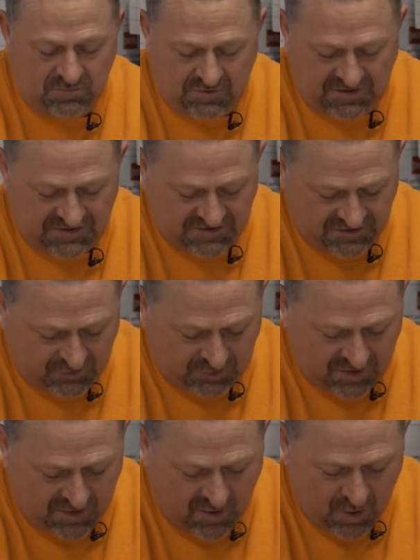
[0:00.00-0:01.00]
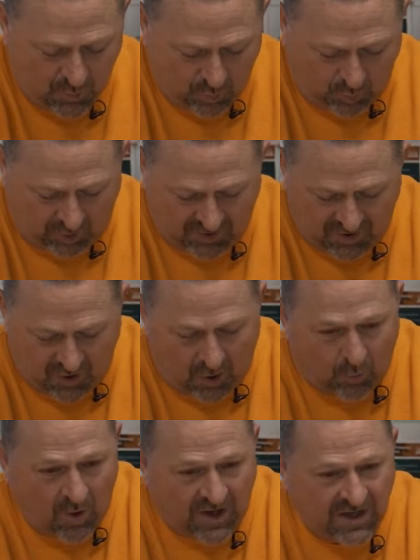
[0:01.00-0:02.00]
just sort of working our
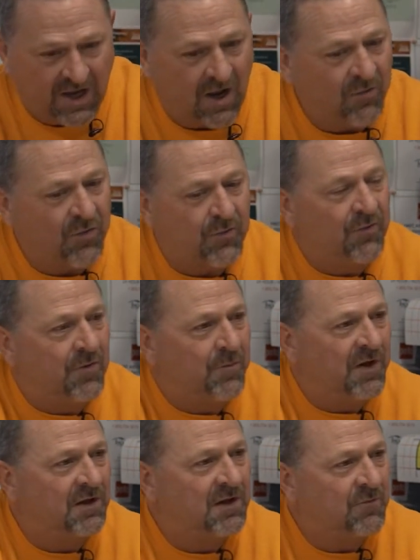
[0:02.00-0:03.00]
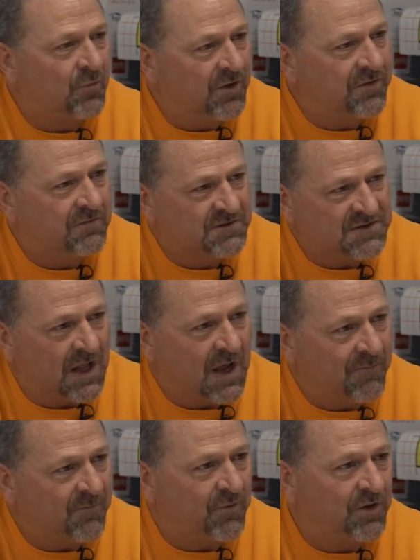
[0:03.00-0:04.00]
way down through the building with
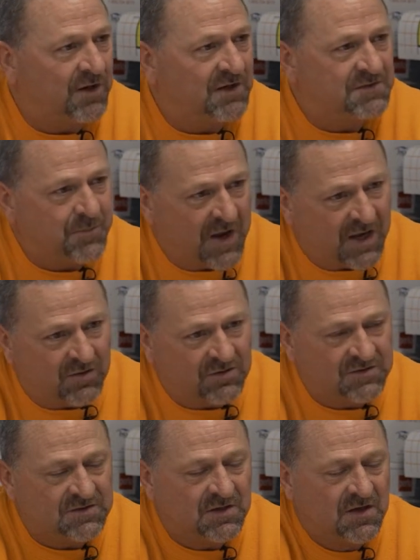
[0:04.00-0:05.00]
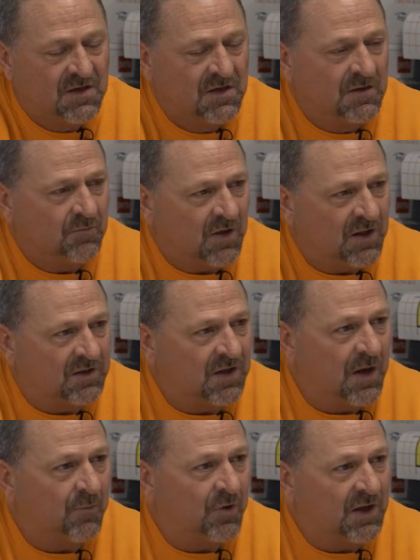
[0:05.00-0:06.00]
slab, footings, panels. By the
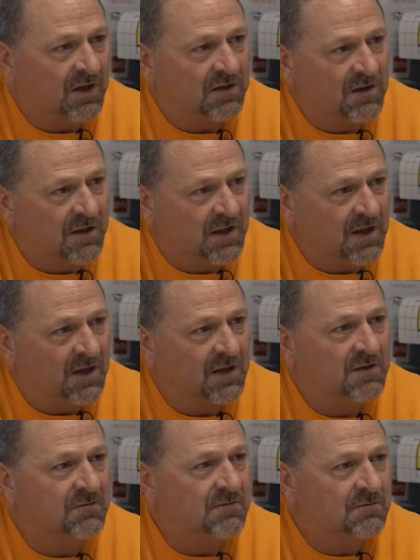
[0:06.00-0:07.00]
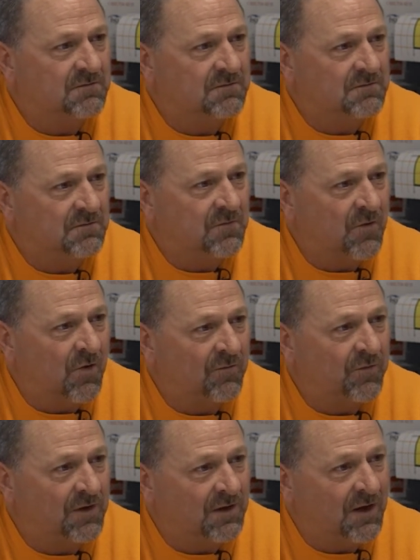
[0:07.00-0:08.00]
time we get to the end,
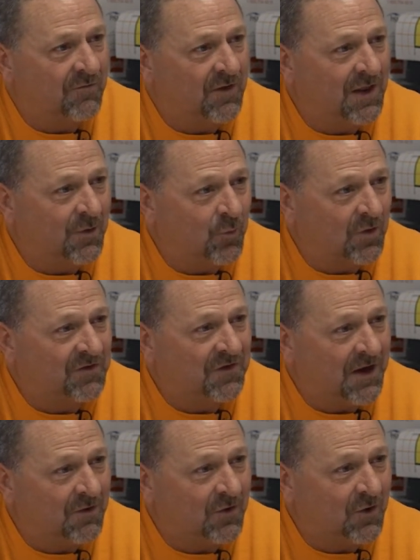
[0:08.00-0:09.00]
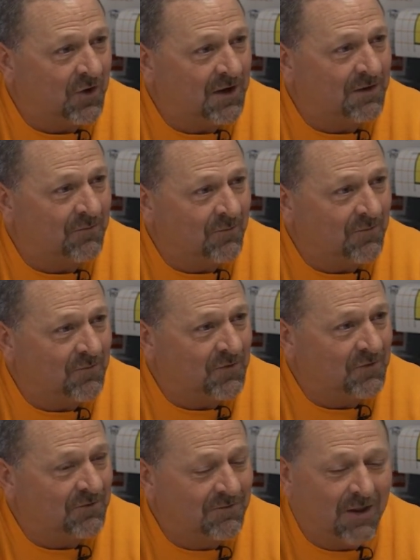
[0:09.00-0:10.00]
hopefully everything works out good and
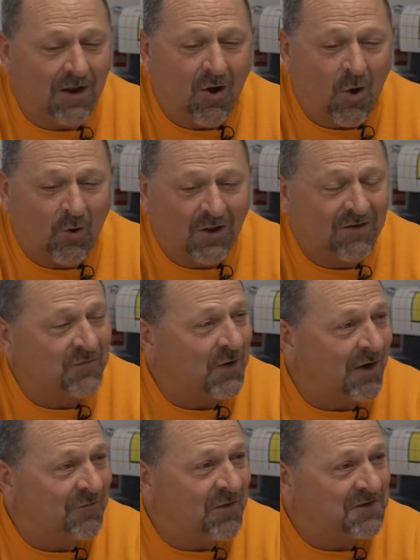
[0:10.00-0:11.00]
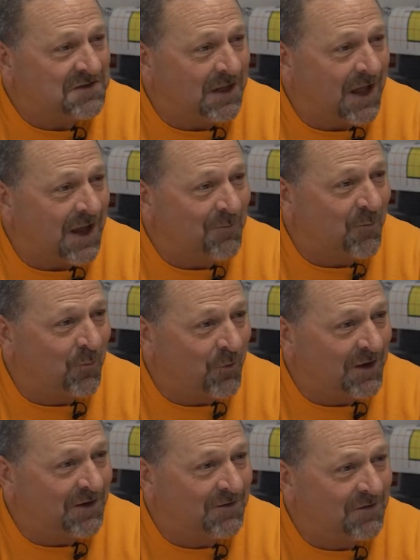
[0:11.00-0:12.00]
they all lift off the slab and
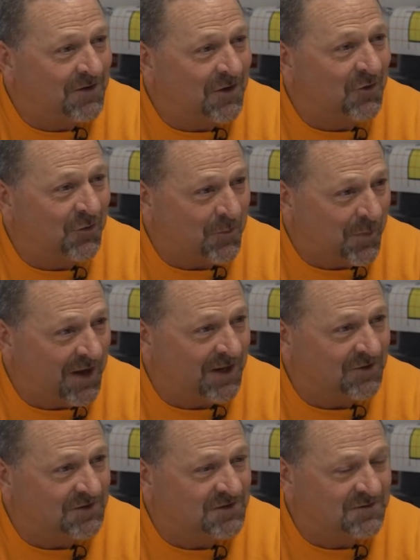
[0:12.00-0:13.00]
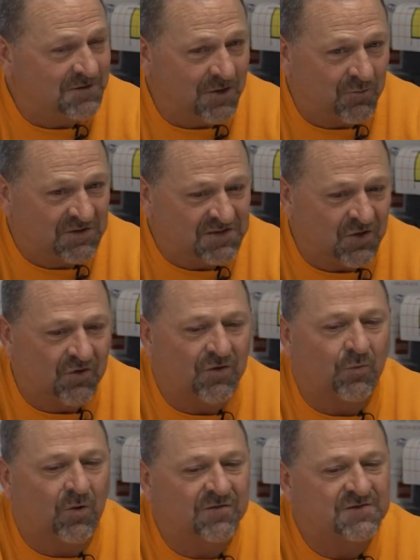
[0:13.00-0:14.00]
we tilt the panels. Then we start
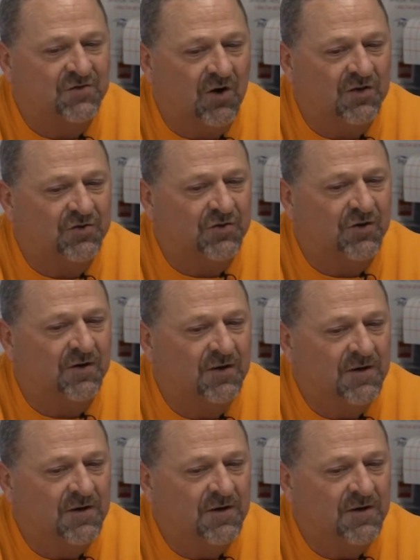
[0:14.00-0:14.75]
the roof structure